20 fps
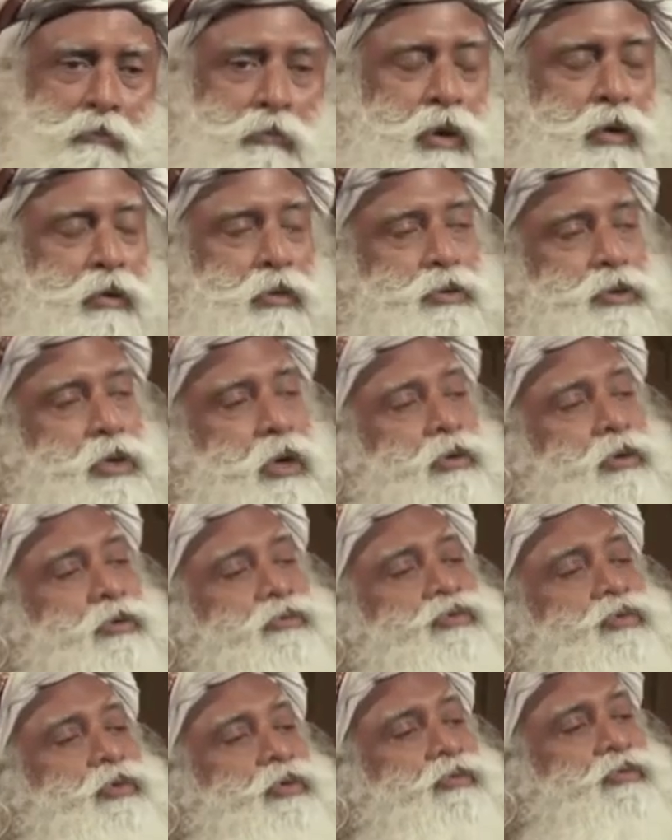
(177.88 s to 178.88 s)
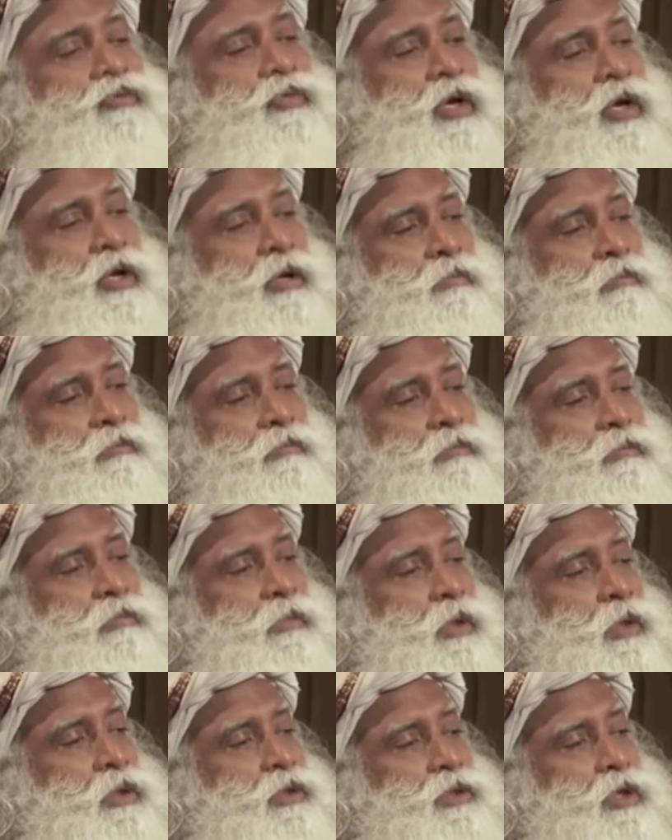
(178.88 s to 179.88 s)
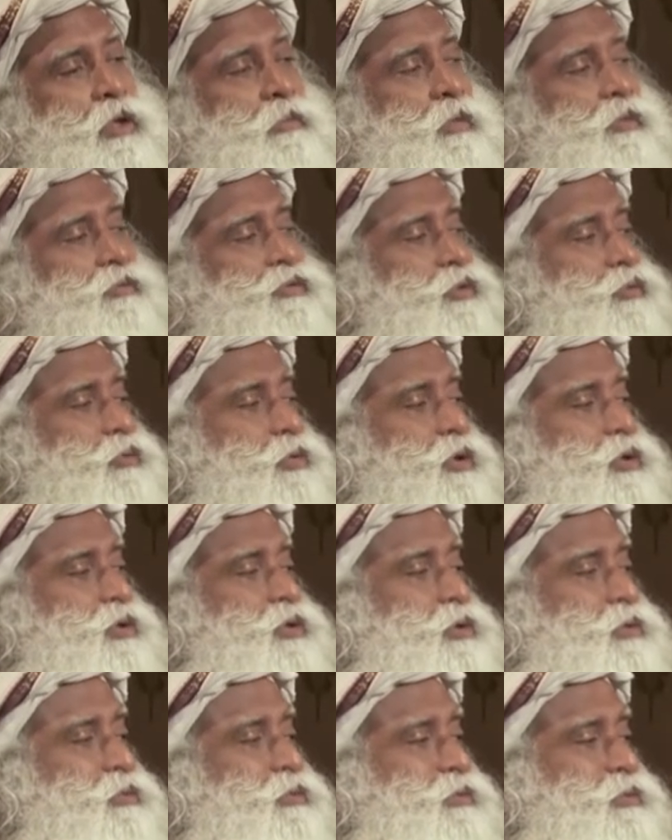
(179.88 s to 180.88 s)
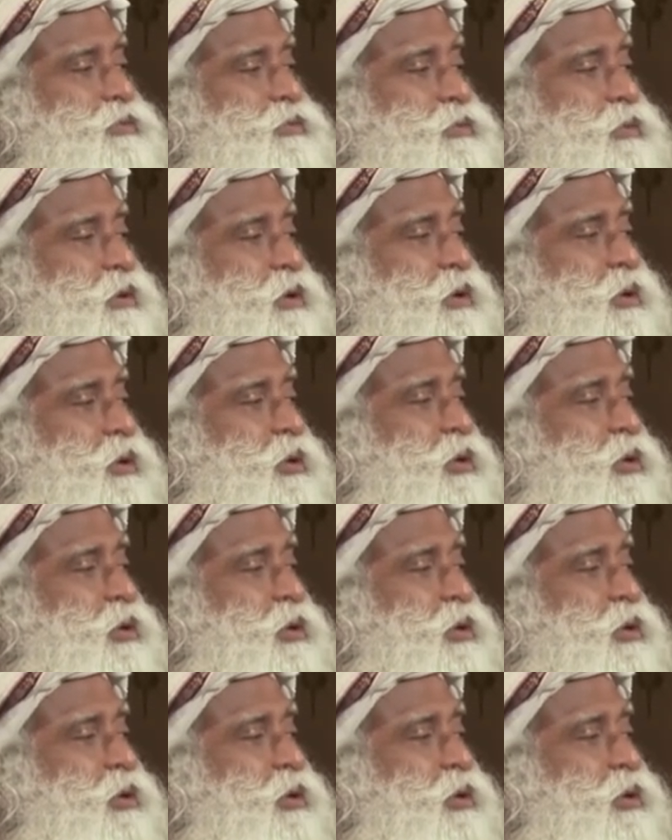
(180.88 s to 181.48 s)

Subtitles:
Because out of your freedom, some of you would do, or a